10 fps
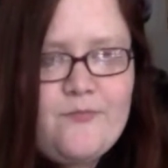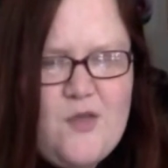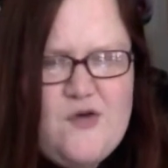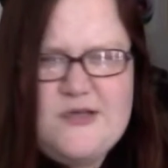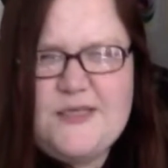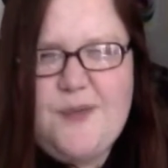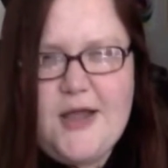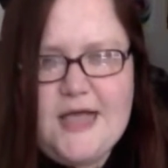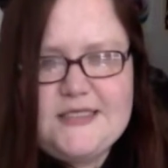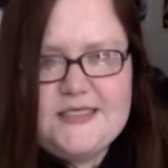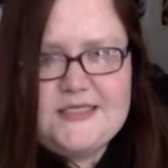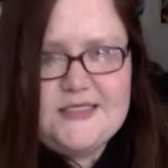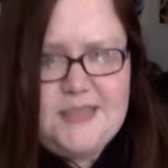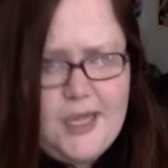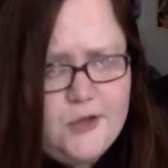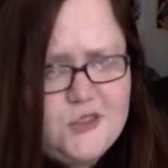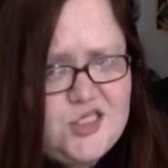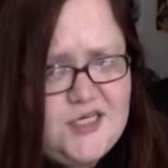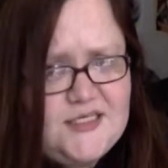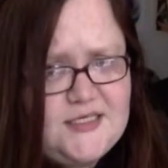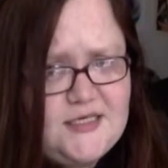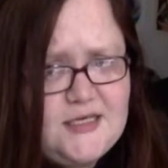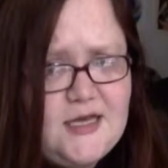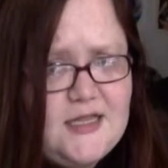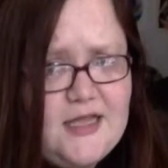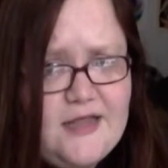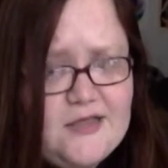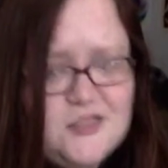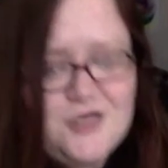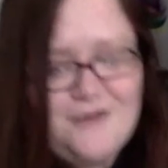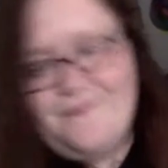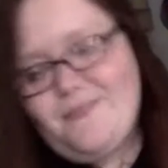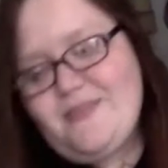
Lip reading: Who's the podcast that says needle adjacent? I like that term.